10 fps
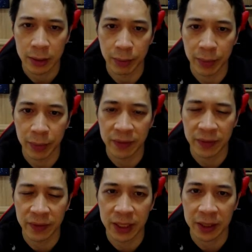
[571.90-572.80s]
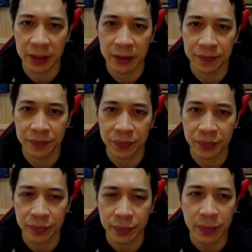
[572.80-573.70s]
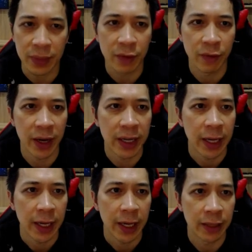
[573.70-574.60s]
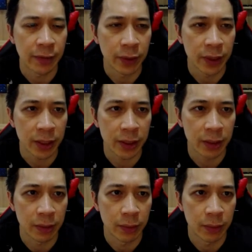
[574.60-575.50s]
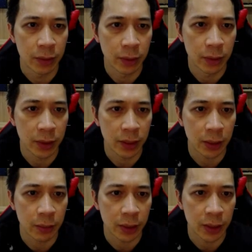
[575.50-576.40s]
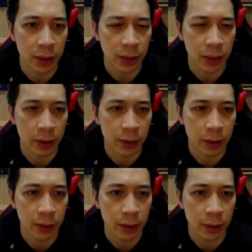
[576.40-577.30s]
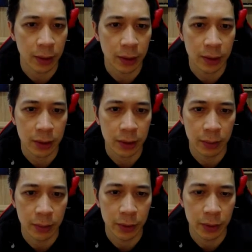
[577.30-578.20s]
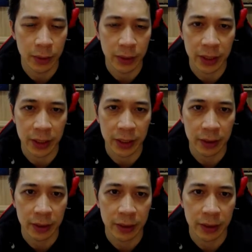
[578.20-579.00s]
Benefits here, right? And if we look at this on mobile, can we look at this on mobile here?